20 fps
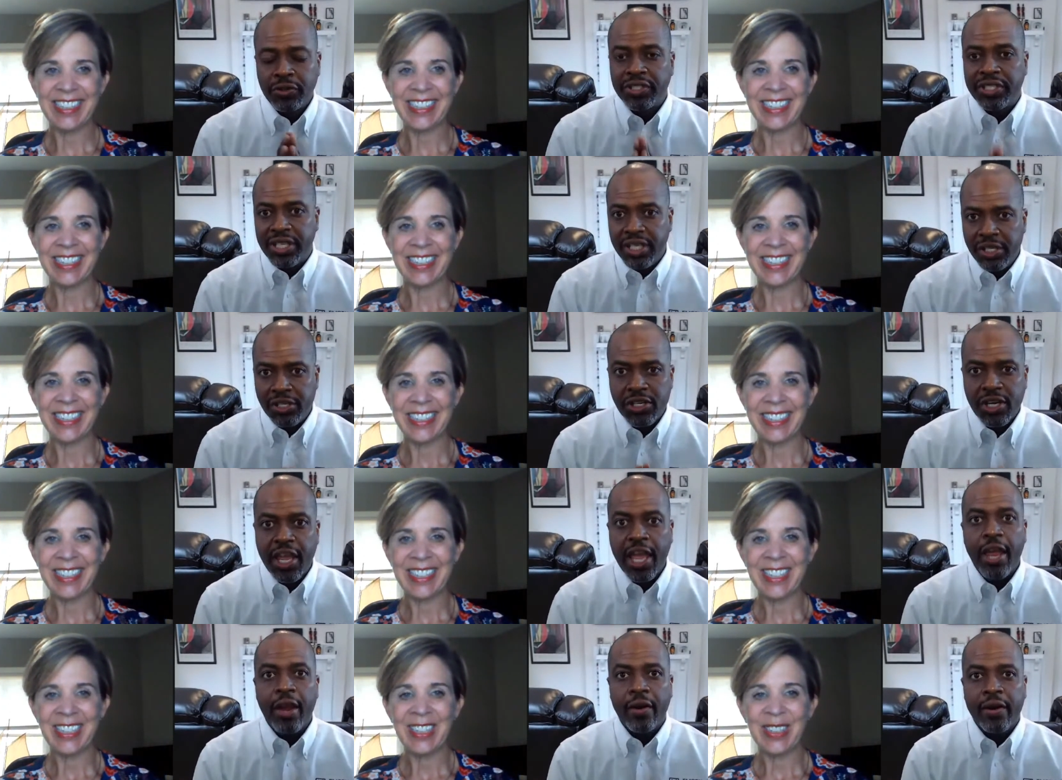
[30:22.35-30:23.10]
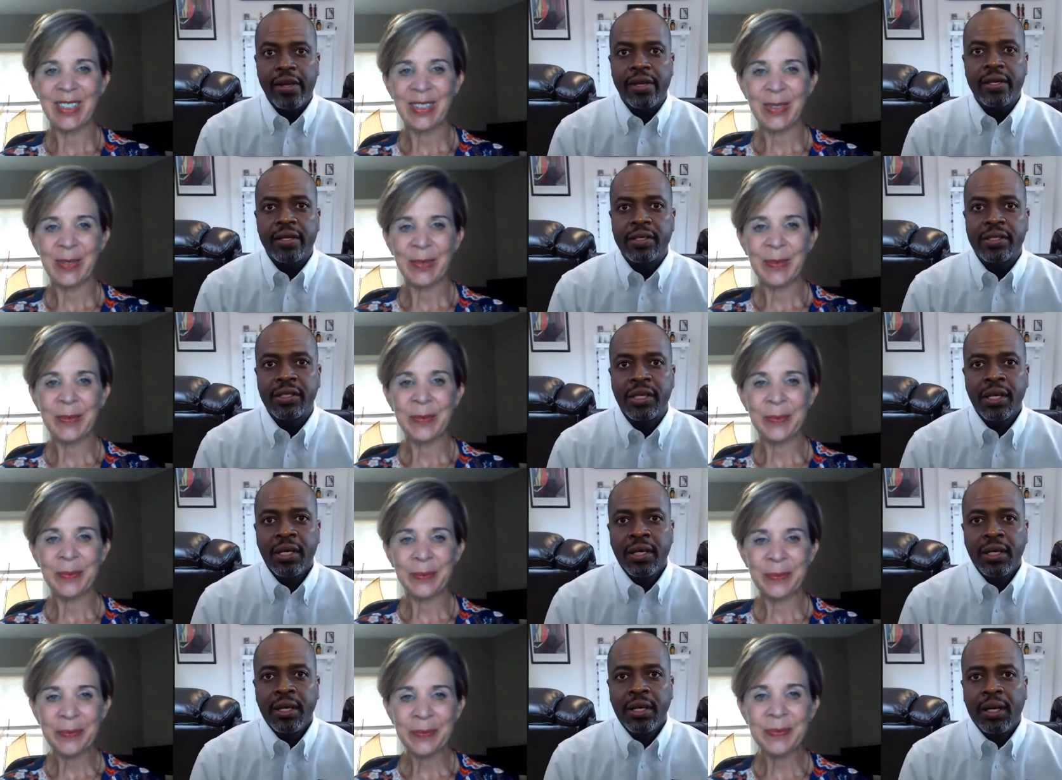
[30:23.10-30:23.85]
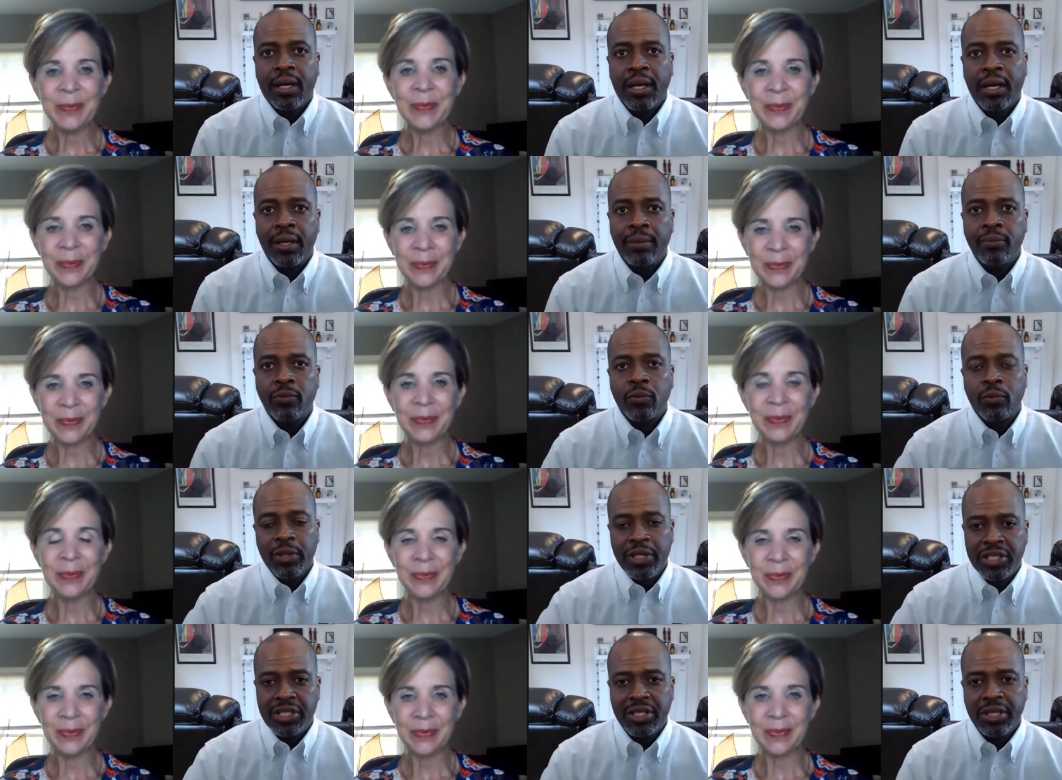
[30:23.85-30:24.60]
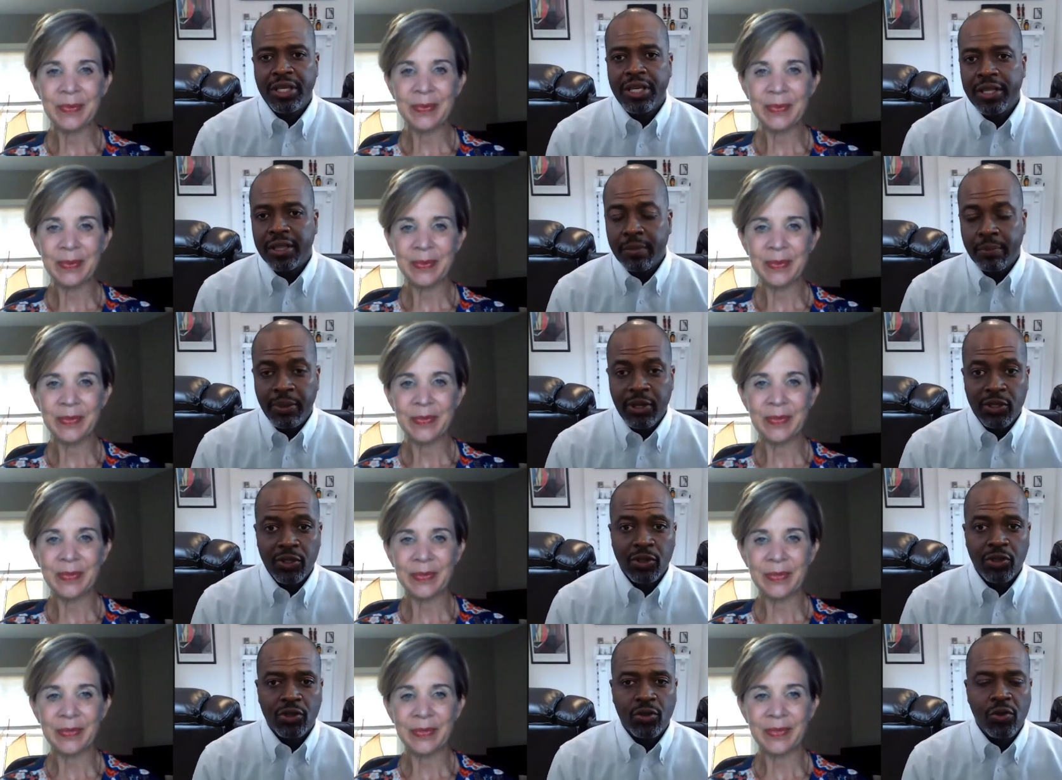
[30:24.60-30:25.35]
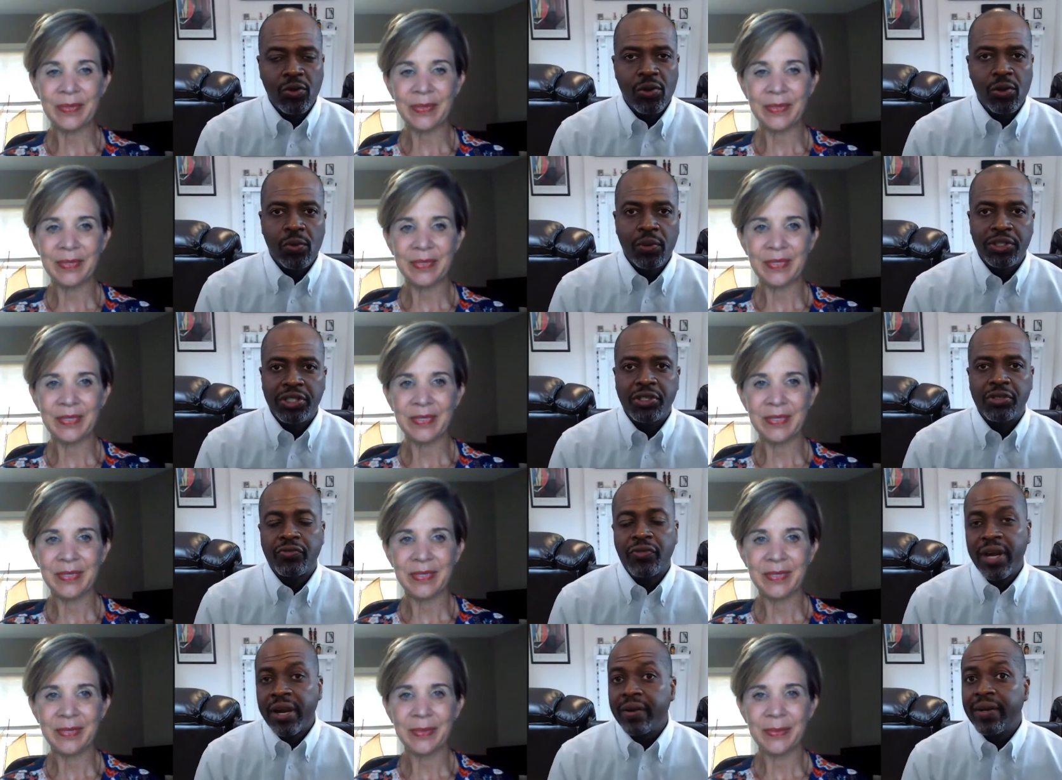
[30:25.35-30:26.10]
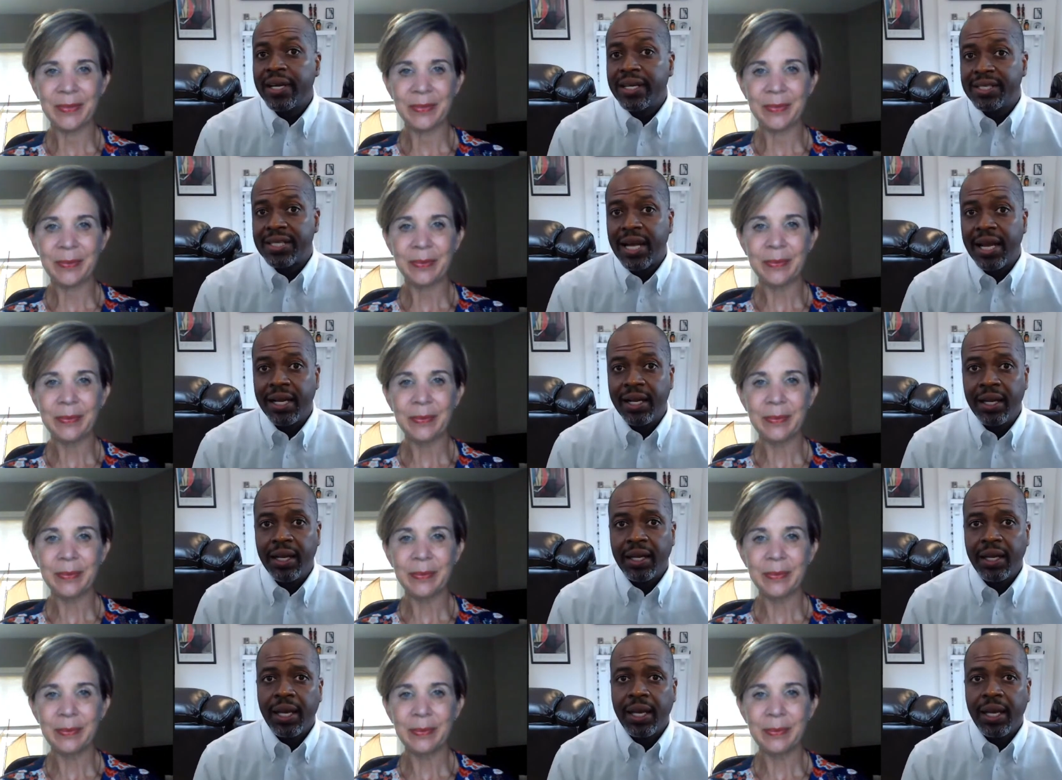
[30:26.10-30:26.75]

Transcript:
Speaker 1: strategic areas. Um, recently at the business school, which is very exciting.